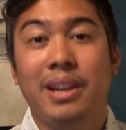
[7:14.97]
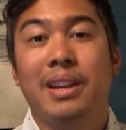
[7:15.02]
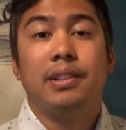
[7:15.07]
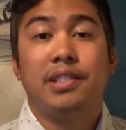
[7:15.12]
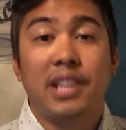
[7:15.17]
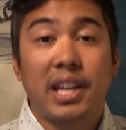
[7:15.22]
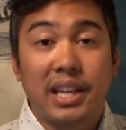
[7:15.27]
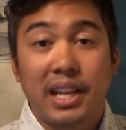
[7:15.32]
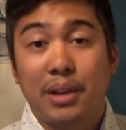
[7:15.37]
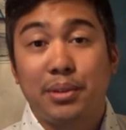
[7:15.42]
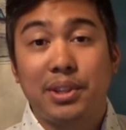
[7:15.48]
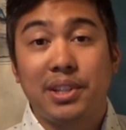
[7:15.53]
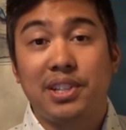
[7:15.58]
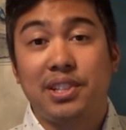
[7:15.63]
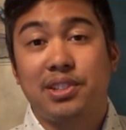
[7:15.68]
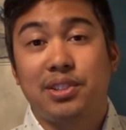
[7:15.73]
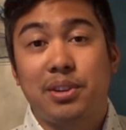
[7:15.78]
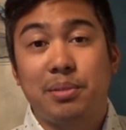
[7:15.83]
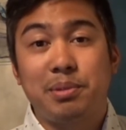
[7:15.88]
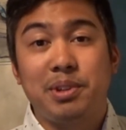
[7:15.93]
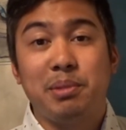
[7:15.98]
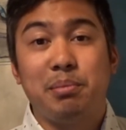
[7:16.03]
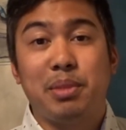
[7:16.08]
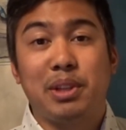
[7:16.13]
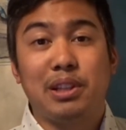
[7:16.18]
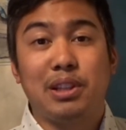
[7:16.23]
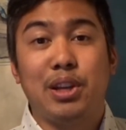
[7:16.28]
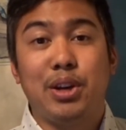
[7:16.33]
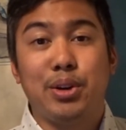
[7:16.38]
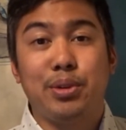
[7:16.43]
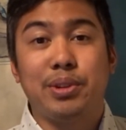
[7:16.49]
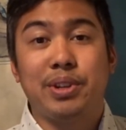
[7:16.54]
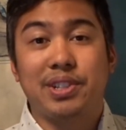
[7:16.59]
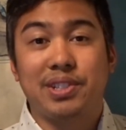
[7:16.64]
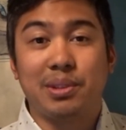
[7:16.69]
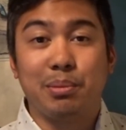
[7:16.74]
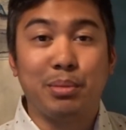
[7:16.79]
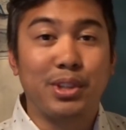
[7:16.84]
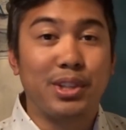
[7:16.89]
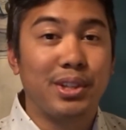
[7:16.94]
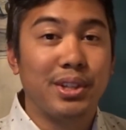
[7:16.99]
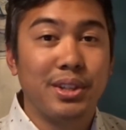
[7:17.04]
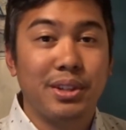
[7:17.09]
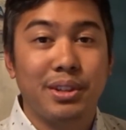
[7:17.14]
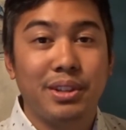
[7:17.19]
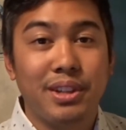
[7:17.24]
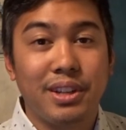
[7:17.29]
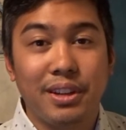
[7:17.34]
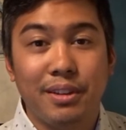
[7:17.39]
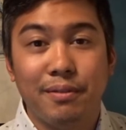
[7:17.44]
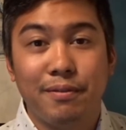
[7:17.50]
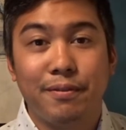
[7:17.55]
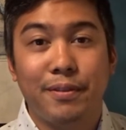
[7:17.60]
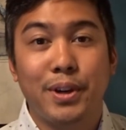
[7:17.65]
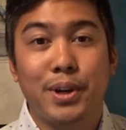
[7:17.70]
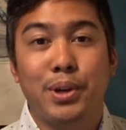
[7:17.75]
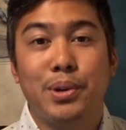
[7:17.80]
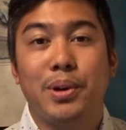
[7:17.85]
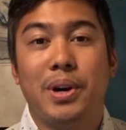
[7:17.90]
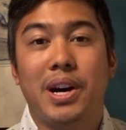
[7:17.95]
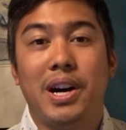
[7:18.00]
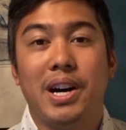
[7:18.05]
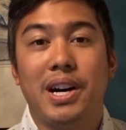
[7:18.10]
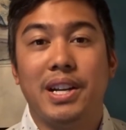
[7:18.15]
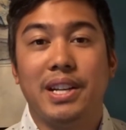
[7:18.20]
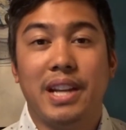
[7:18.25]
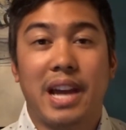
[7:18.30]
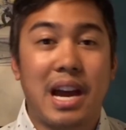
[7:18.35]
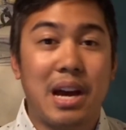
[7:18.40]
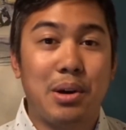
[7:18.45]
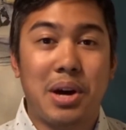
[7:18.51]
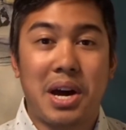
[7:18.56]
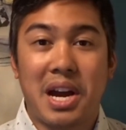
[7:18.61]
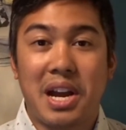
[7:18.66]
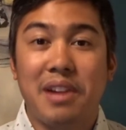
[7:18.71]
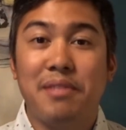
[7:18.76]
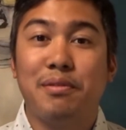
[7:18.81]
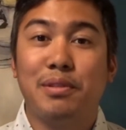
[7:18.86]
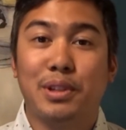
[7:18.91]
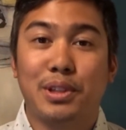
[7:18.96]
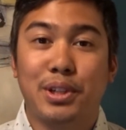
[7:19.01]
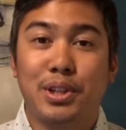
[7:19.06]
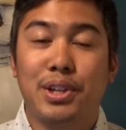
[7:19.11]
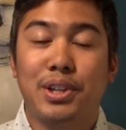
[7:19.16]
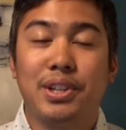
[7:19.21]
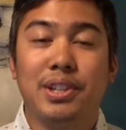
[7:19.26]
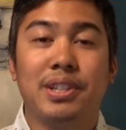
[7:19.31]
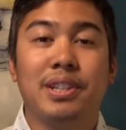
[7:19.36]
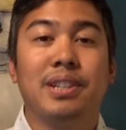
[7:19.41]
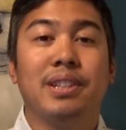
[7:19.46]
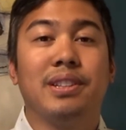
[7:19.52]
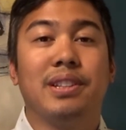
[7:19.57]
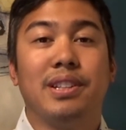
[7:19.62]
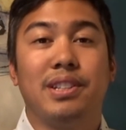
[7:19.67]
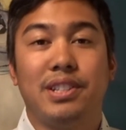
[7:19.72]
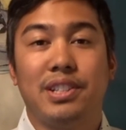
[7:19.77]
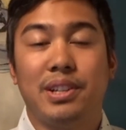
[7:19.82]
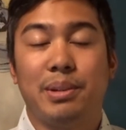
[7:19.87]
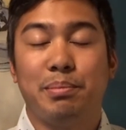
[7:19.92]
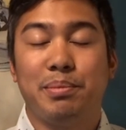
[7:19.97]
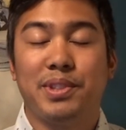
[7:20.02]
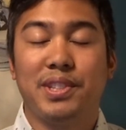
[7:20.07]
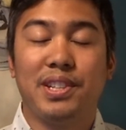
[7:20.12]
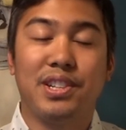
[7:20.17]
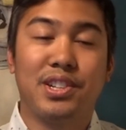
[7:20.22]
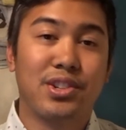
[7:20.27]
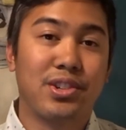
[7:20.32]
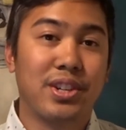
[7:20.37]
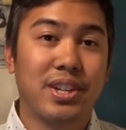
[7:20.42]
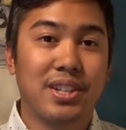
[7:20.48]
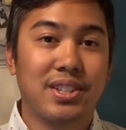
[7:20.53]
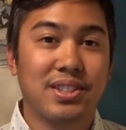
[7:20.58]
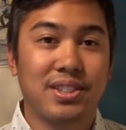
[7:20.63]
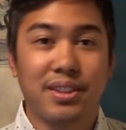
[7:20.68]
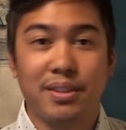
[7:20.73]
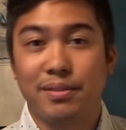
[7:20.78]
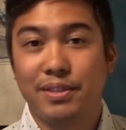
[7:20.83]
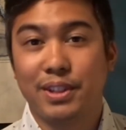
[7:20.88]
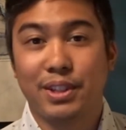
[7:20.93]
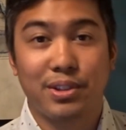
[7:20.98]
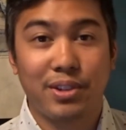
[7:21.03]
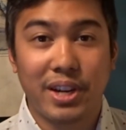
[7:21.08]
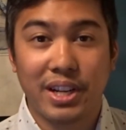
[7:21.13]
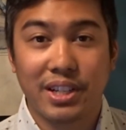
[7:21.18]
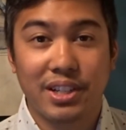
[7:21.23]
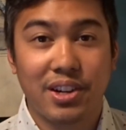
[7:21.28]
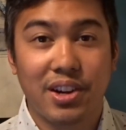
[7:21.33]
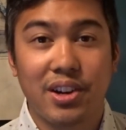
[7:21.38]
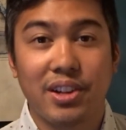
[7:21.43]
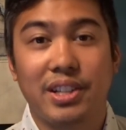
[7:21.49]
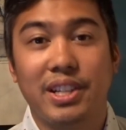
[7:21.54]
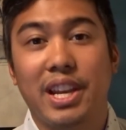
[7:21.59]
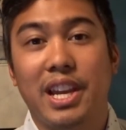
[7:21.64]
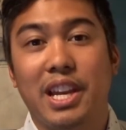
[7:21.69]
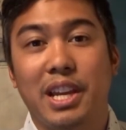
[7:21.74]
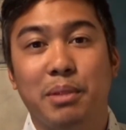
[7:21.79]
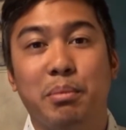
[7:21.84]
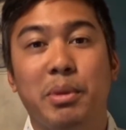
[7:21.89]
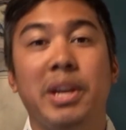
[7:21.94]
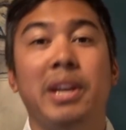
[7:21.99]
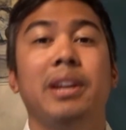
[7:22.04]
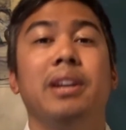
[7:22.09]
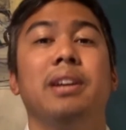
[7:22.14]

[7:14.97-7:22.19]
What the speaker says: Check out the description below. There's some good info on how I've learned the tips and tricks of the credit card game.